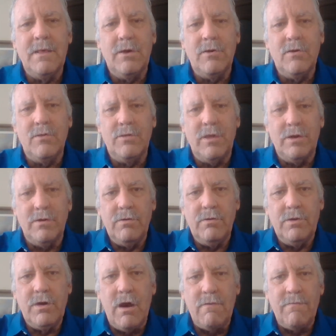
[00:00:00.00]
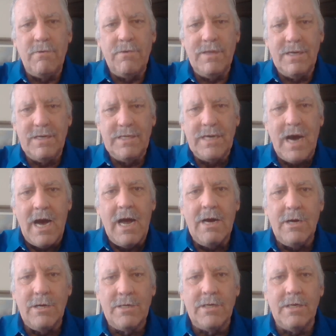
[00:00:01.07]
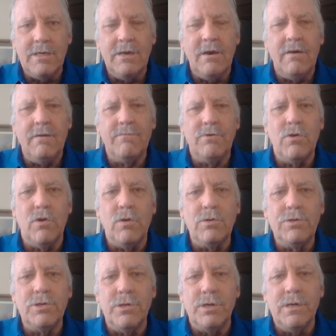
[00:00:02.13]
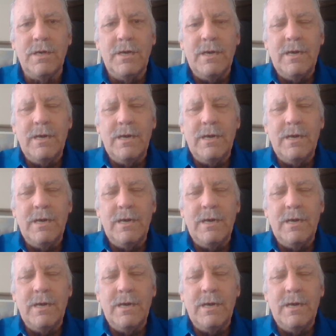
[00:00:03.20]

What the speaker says: that cover the entirety of the culture